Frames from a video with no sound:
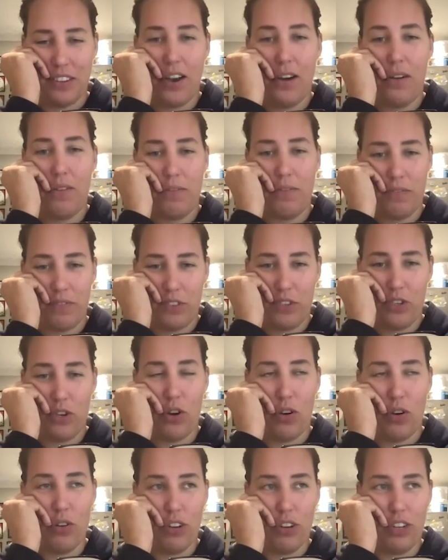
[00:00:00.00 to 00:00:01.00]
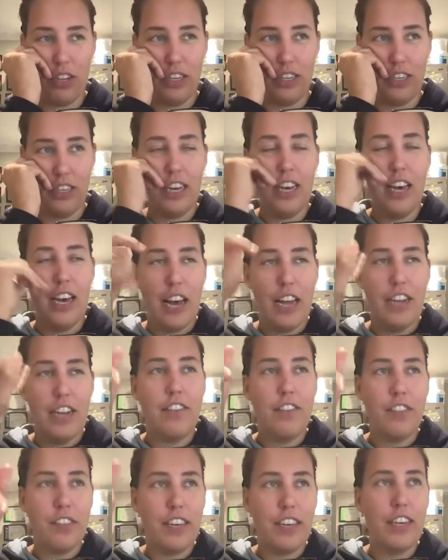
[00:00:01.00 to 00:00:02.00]
Yeah, totally. And
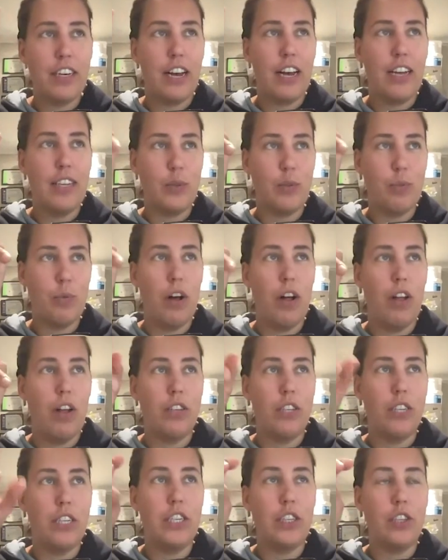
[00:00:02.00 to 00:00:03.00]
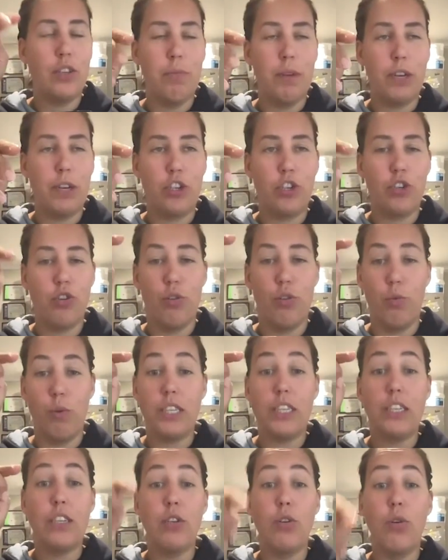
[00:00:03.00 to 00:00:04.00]
I think as well, you need to make sure it
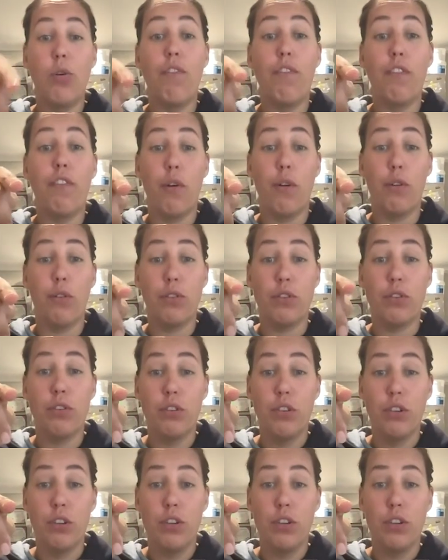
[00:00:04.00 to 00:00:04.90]
wasn't your fault.